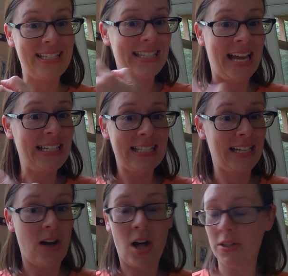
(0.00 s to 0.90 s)
designs
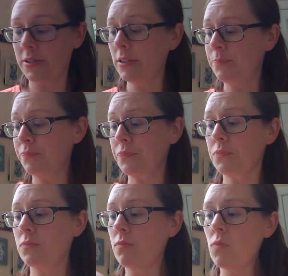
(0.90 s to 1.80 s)
and color
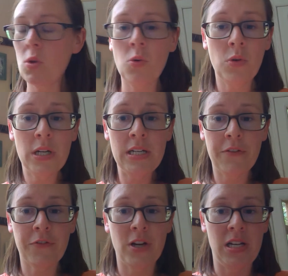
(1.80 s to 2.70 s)
on the
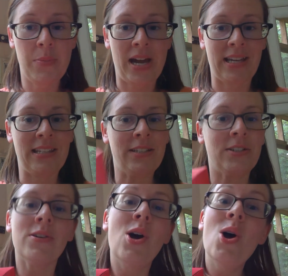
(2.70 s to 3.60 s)
front and the back
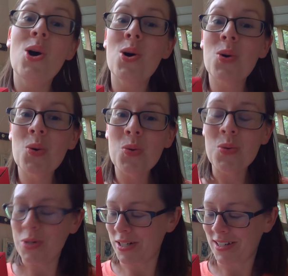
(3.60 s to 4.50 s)
here.
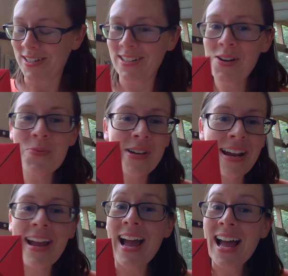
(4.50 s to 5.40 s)
Or what
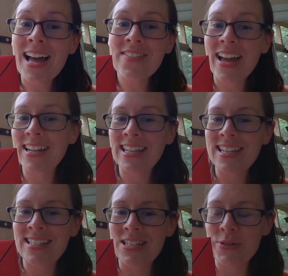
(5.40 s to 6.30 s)
I have had
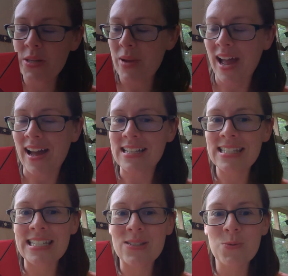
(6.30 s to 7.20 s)
kids do in the
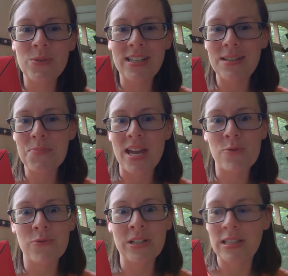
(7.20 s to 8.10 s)
past is we
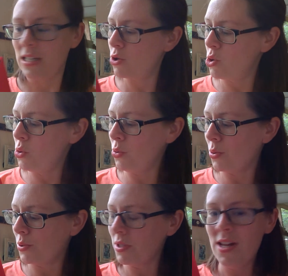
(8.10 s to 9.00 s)
made really
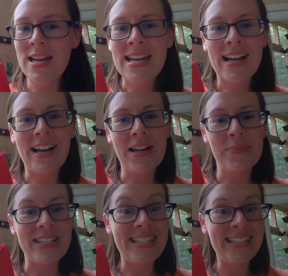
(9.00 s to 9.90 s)
cool
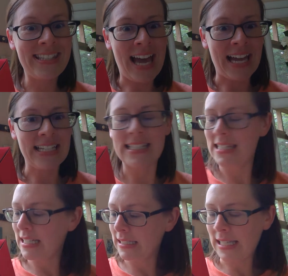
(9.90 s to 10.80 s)

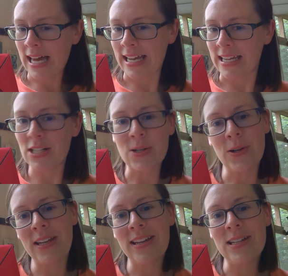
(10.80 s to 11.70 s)
designs, like
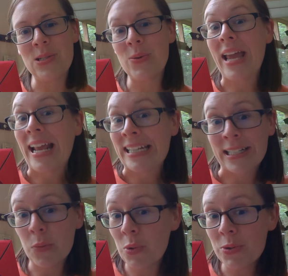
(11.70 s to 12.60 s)
turning it into
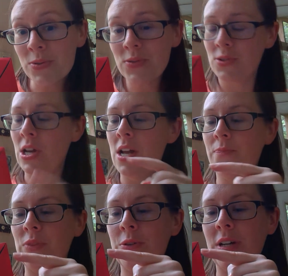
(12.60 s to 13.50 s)
animals.
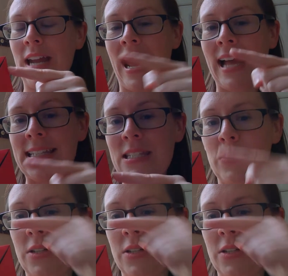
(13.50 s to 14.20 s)
You could add some